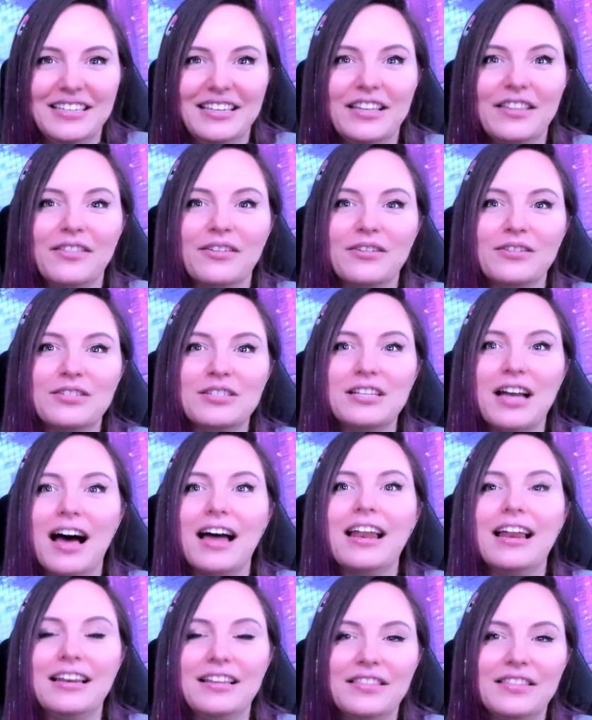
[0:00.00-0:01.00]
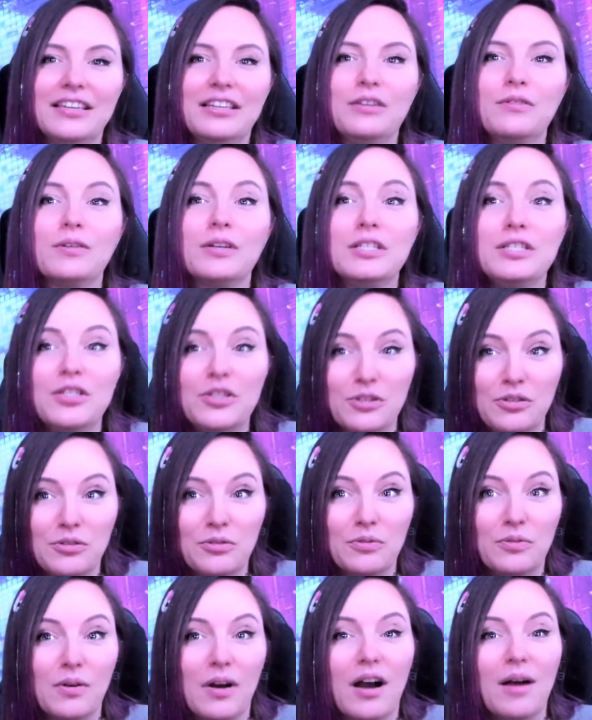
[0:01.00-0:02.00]
there's not anything you can
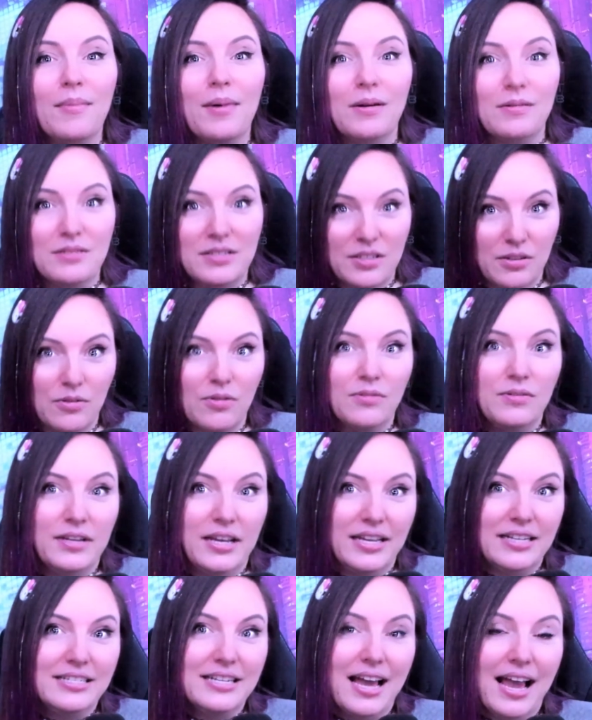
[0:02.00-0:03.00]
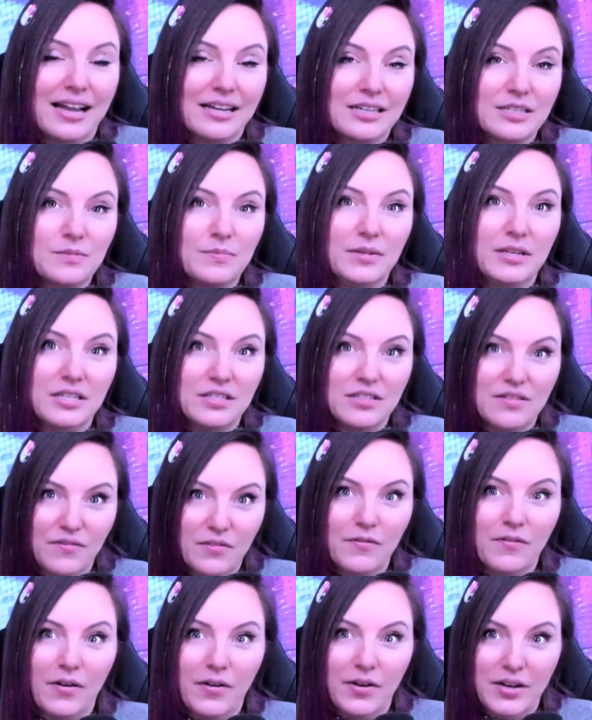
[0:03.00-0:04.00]
do about zero day attacks because of
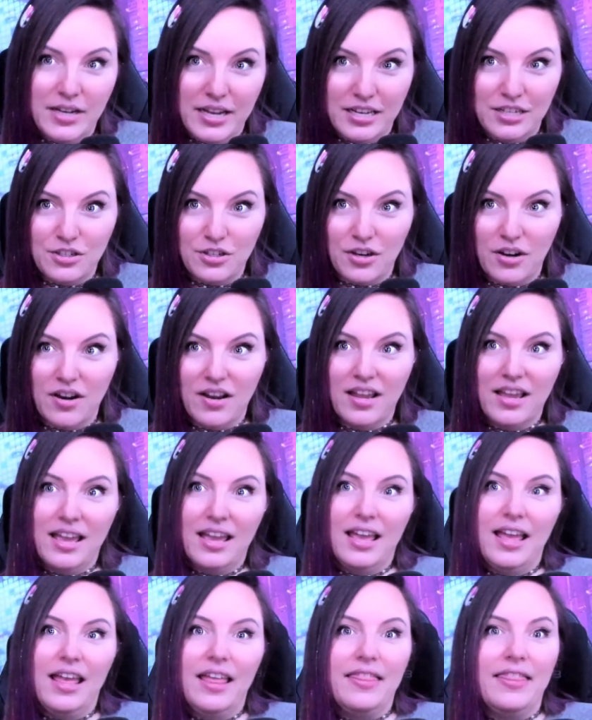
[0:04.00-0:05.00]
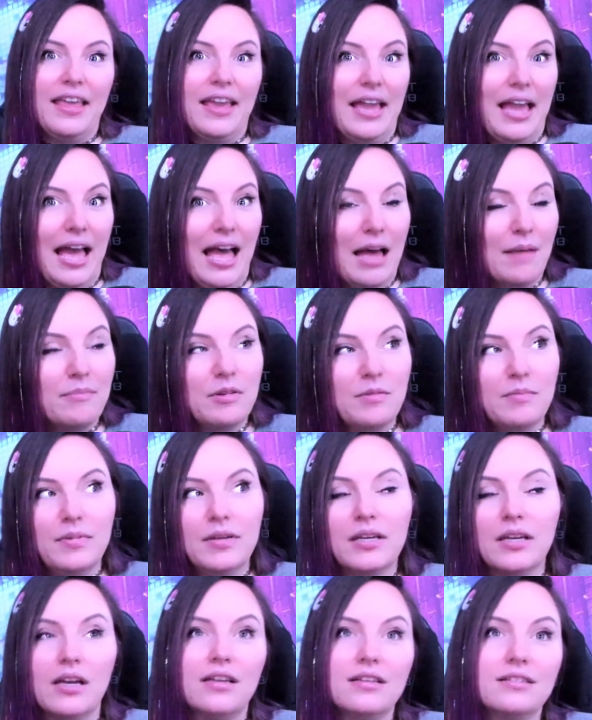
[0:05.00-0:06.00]
their very nature. They happen
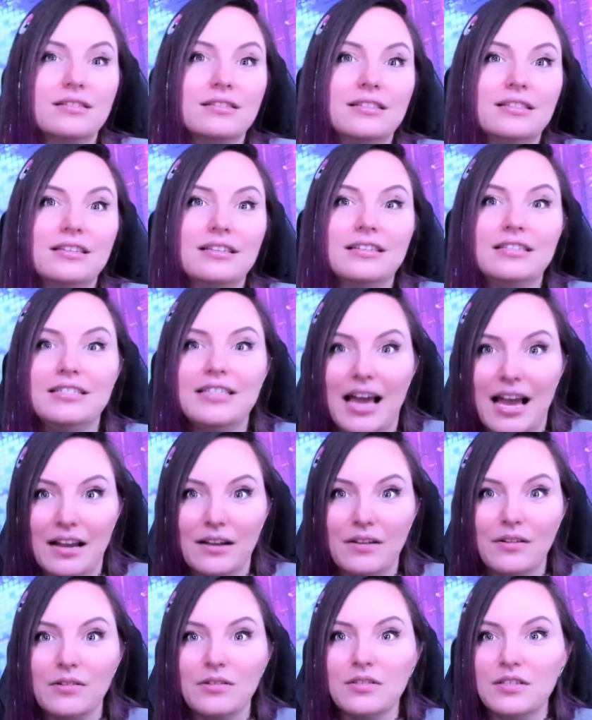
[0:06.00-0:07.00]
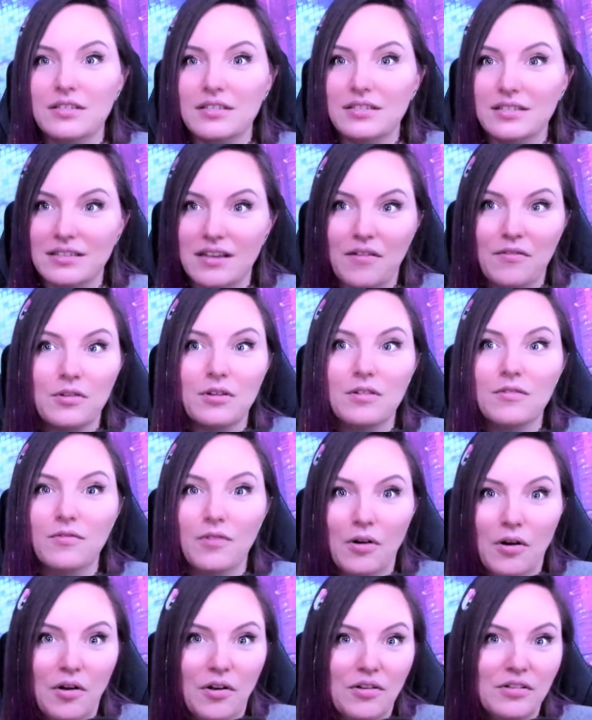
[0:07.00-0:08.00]
because the attackers discovered a
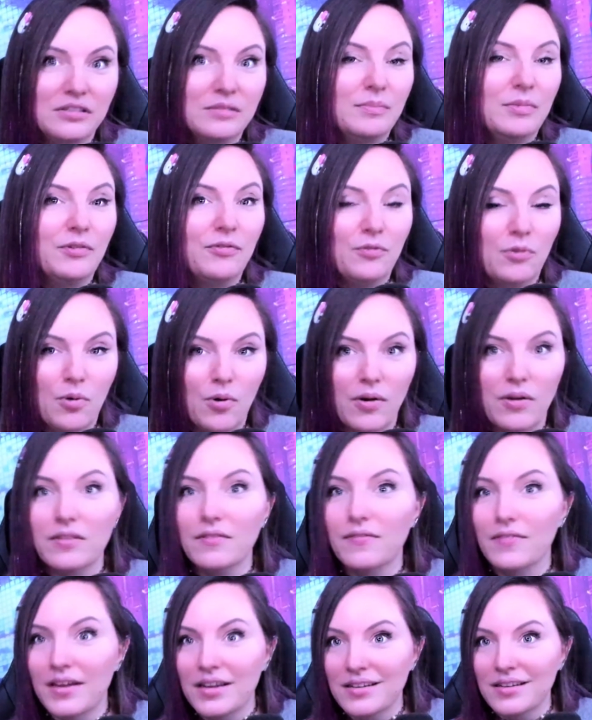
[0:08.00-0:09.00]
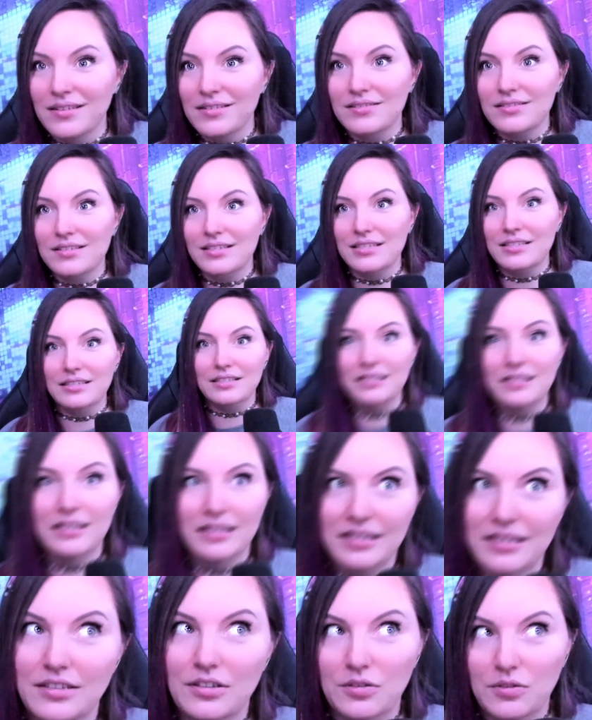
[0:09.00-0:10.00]
vuln before the vendors.
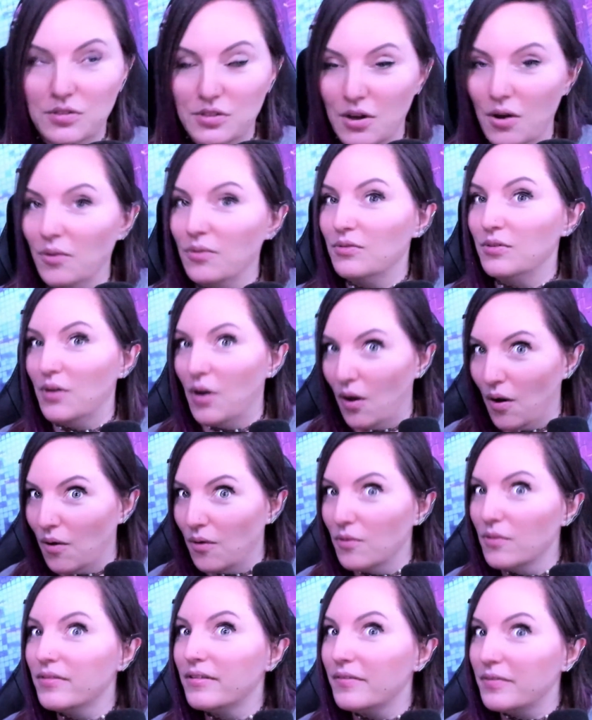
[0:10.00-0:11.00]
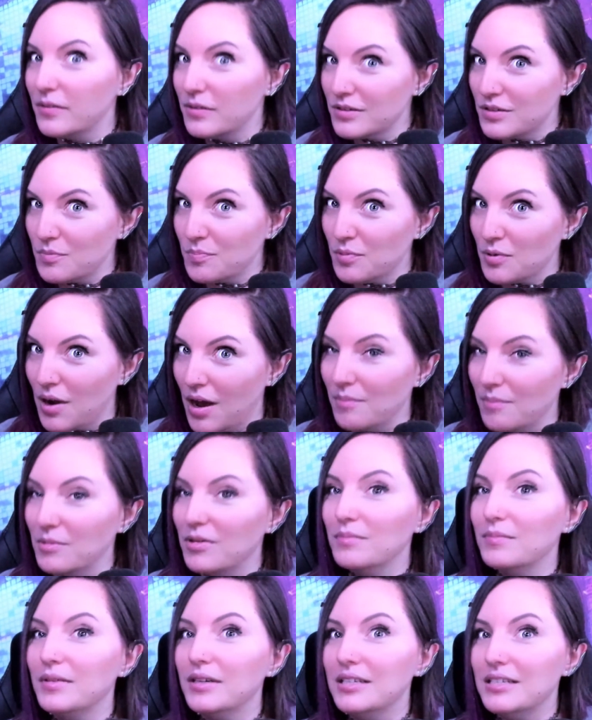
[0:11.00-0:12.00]
You don't know that there's a
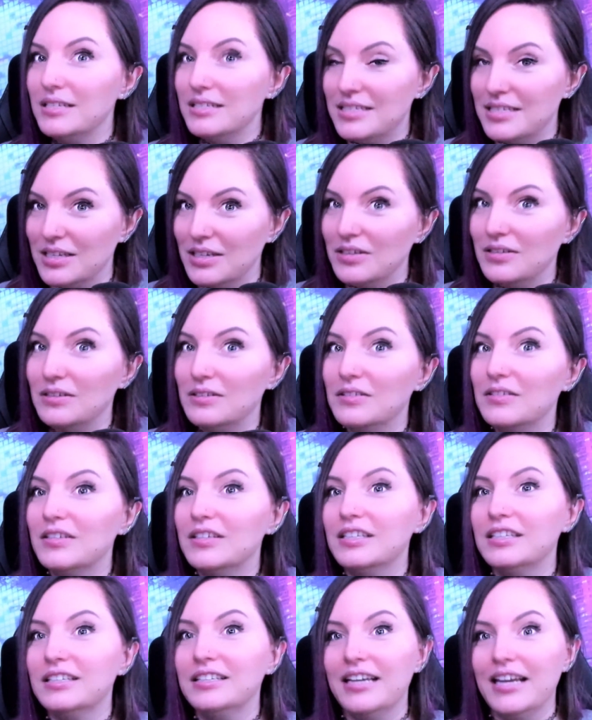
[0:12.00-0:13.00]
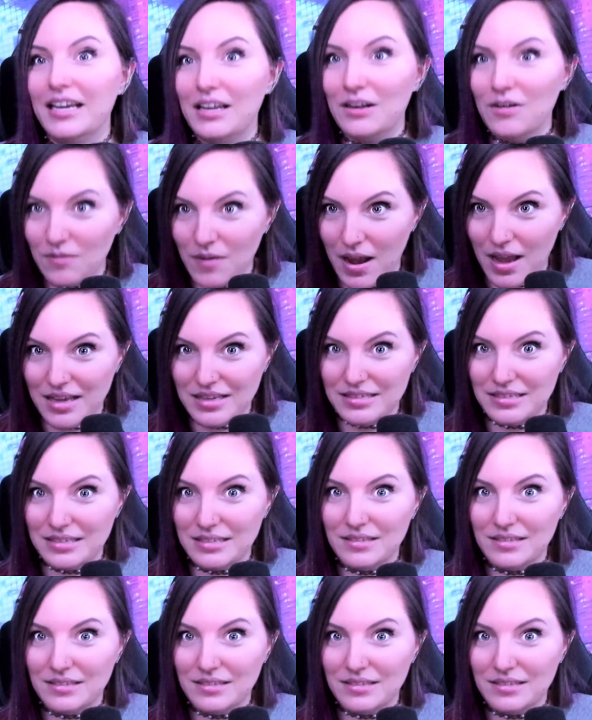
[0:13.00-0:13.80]
problem until it arises,